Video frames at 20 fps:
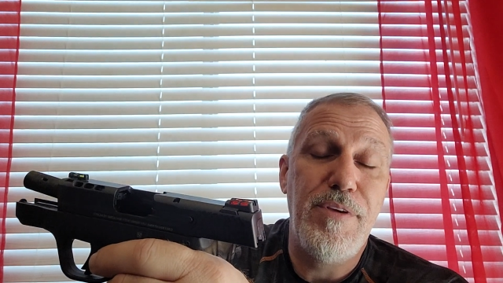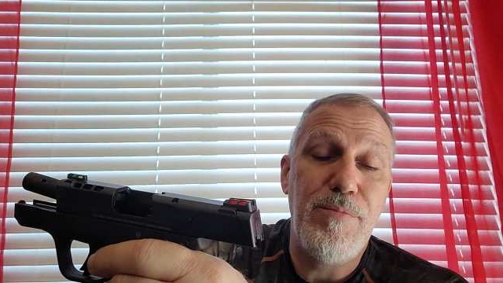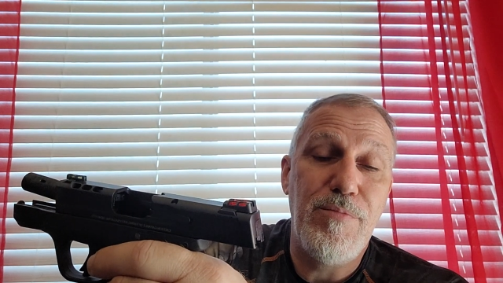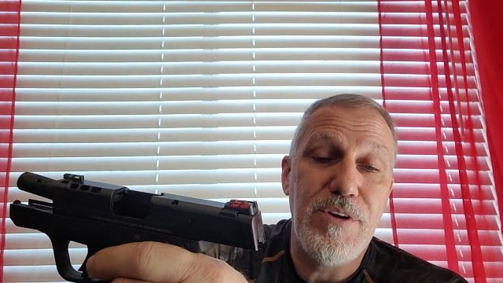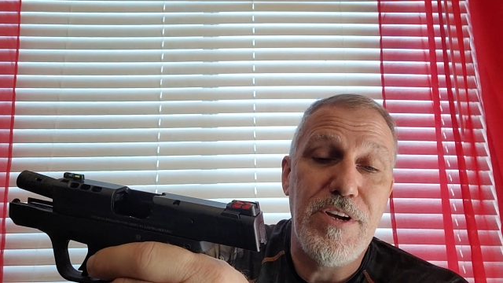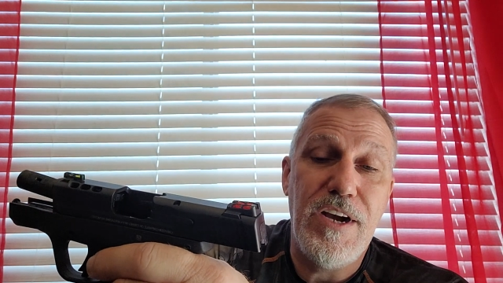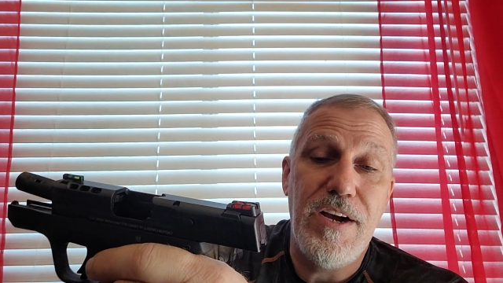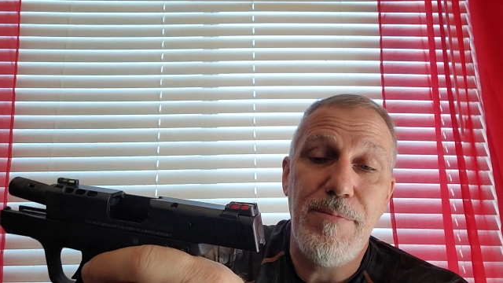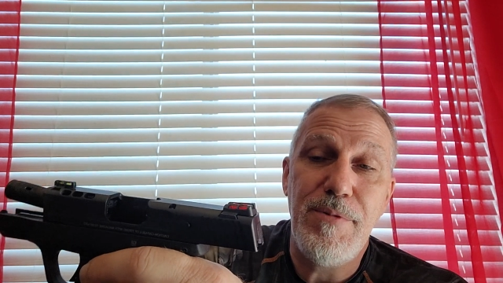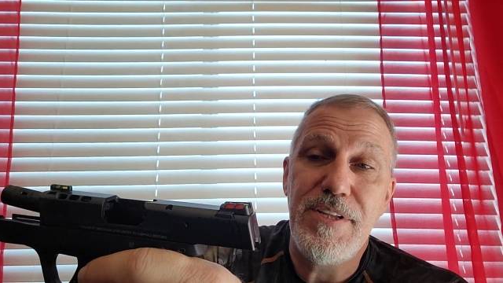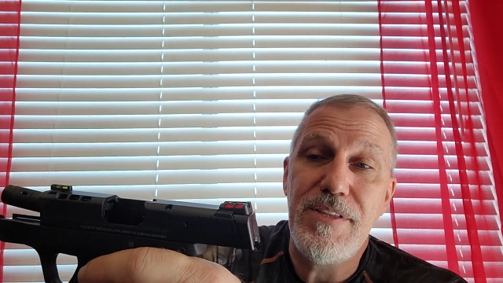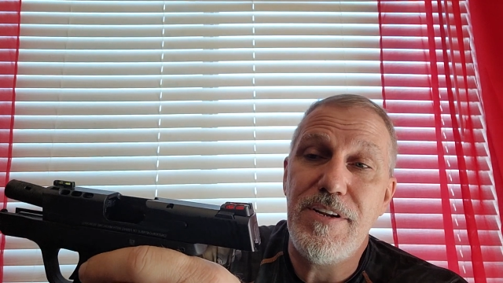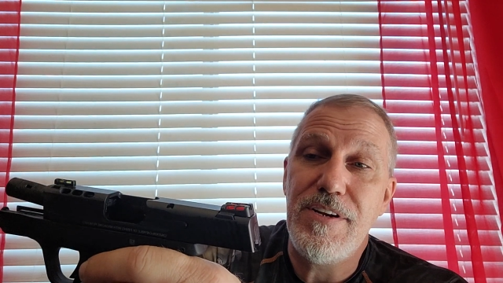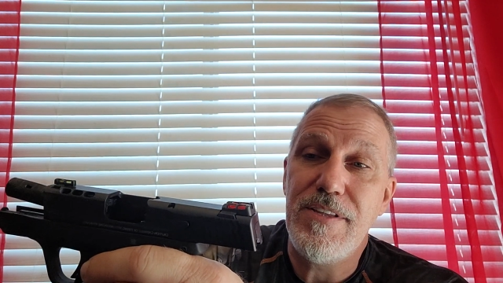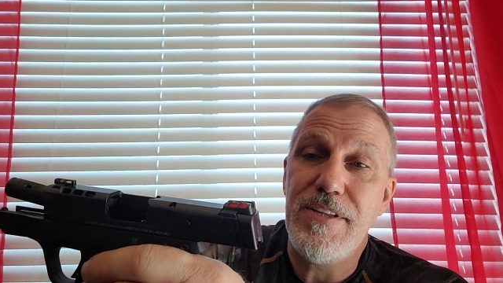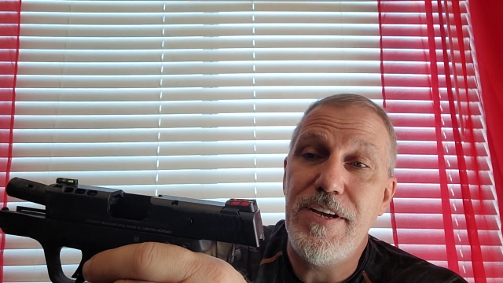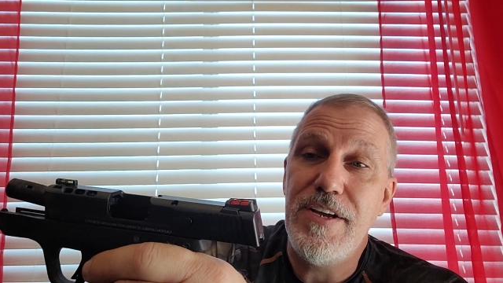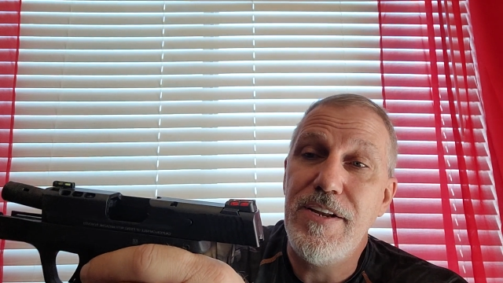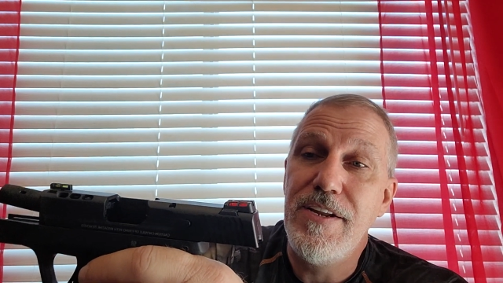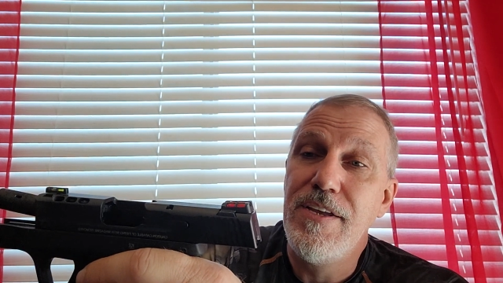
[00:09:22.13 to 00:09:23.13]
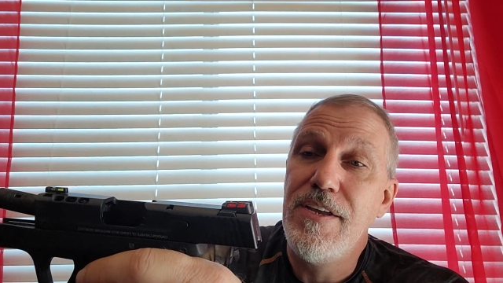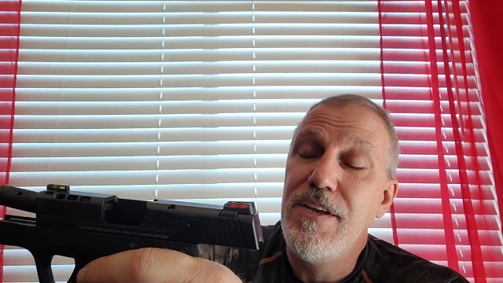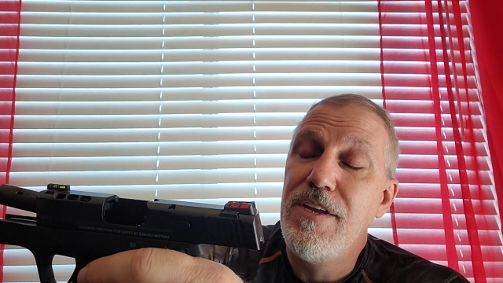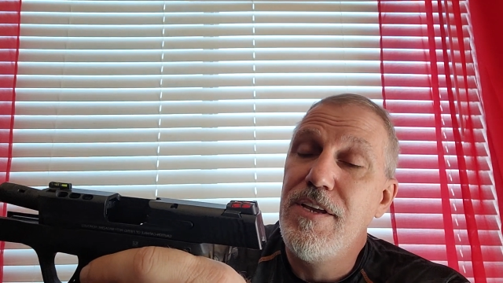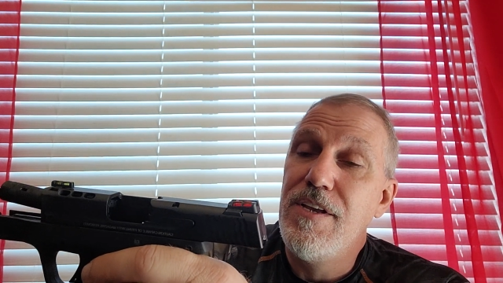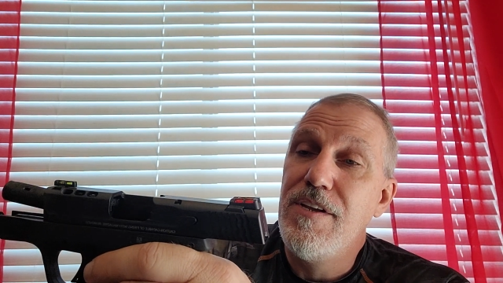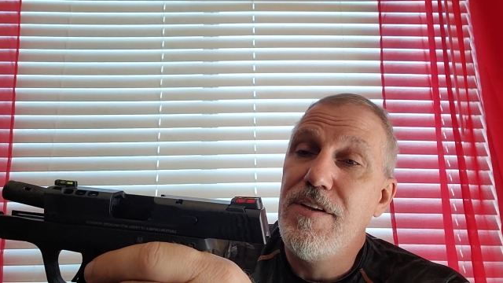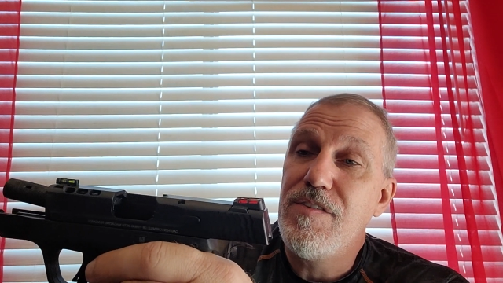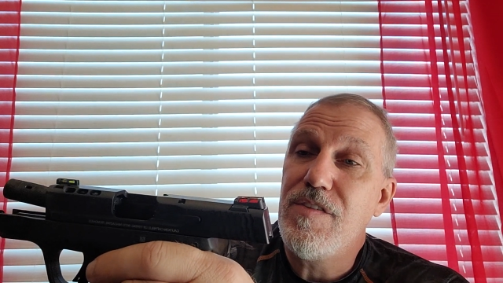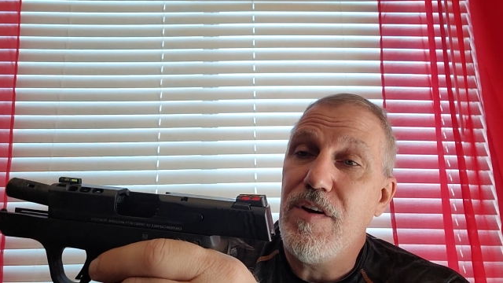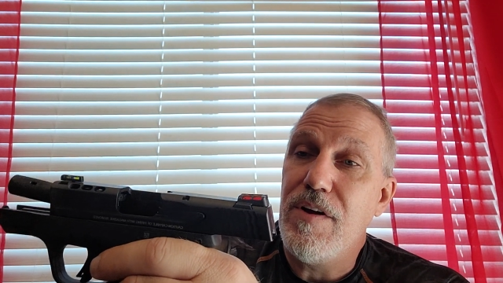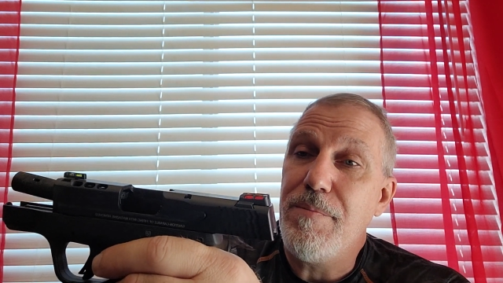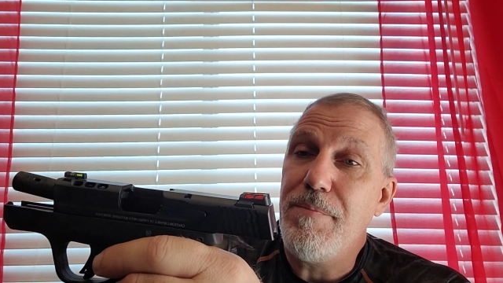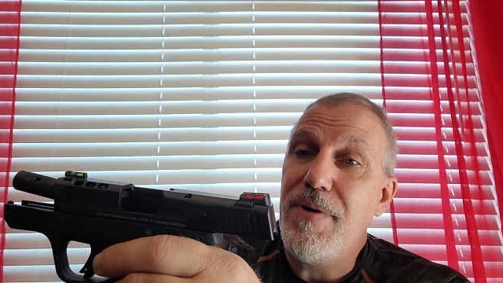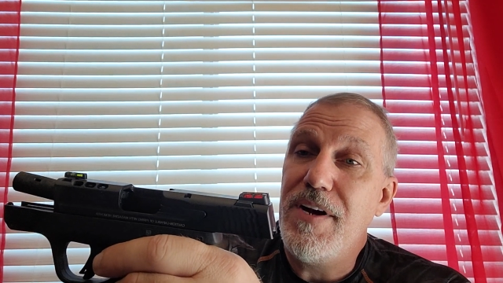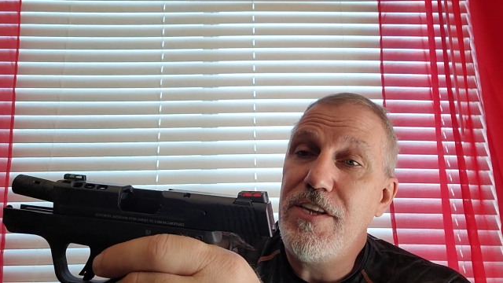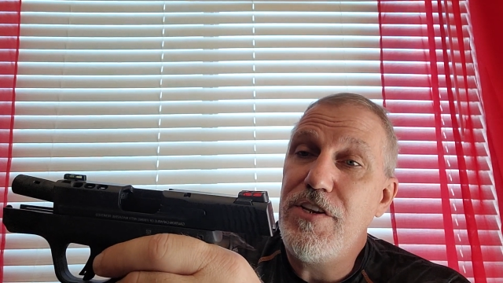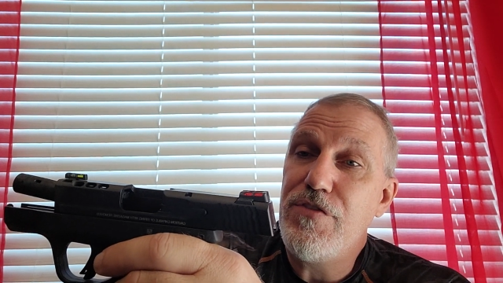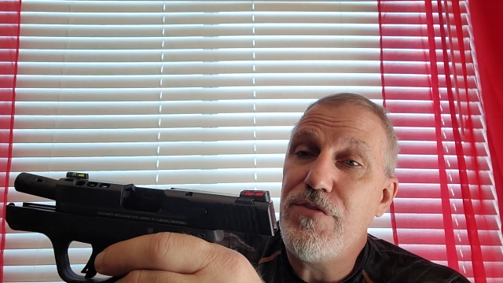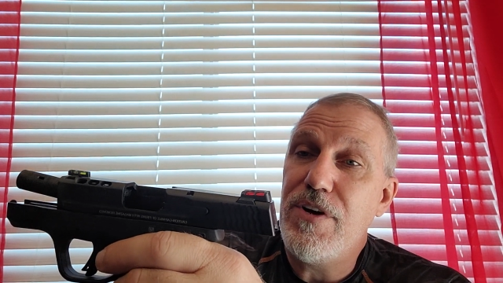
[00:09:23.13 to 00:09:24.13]
people commented on that, so I
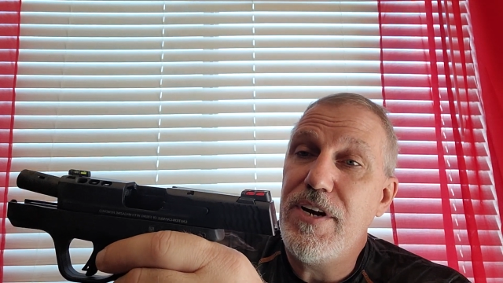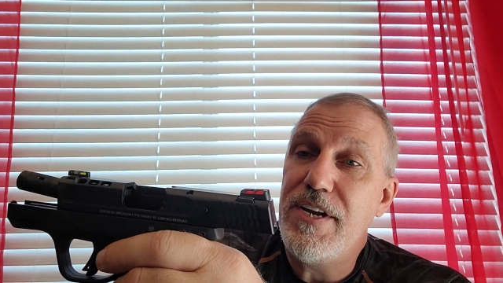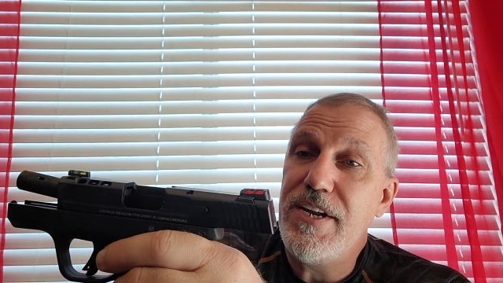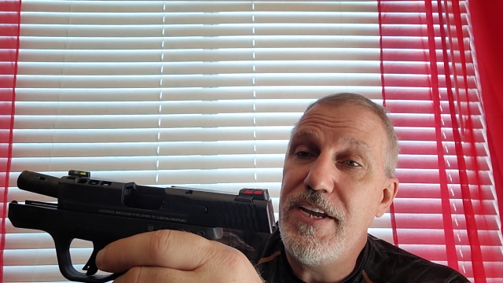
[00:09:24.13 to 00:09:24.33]
might try